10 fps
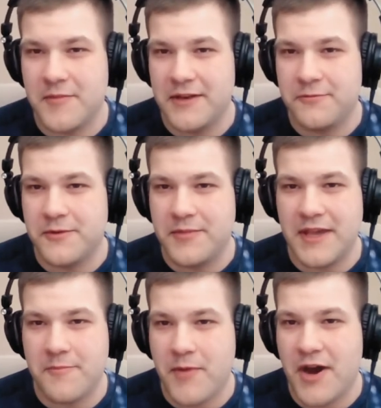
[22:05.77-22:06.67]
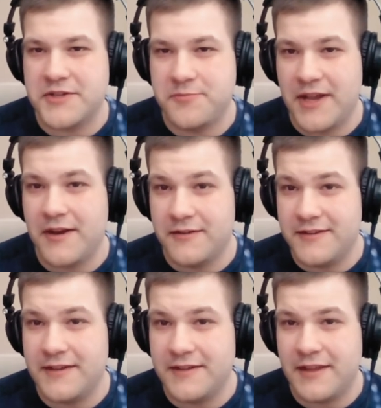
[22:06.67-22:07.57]
it will be a much bigger
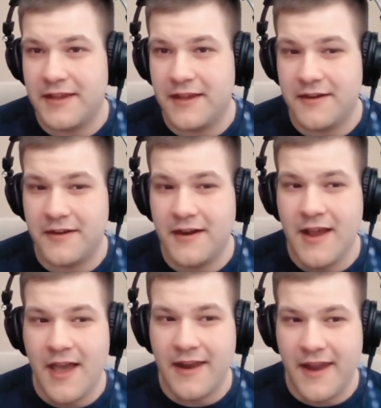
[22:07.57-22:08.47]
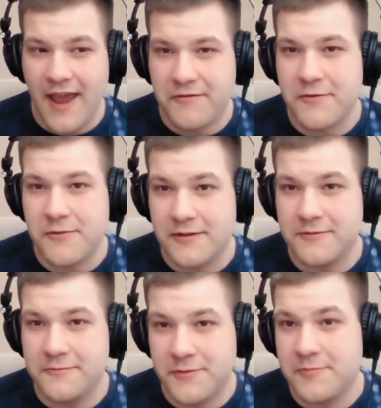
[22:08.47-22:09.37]
deal here and
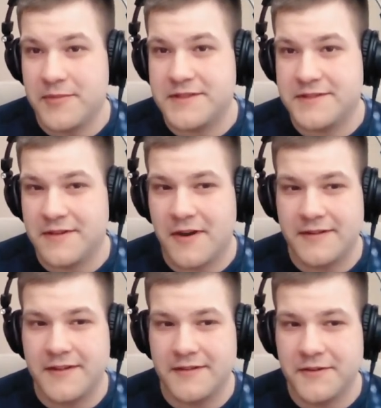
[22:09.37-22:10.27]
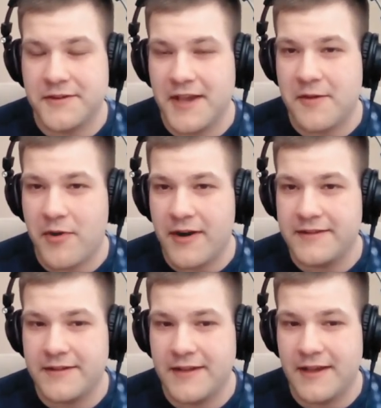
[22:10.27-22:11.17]
everyone will be starting to take
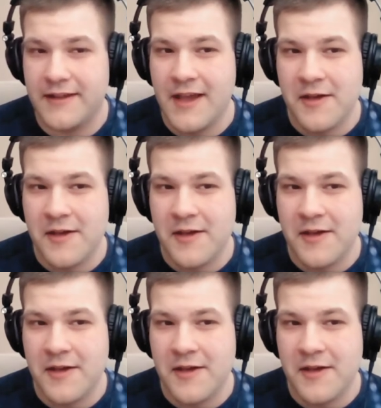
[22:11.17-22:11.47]
part in it.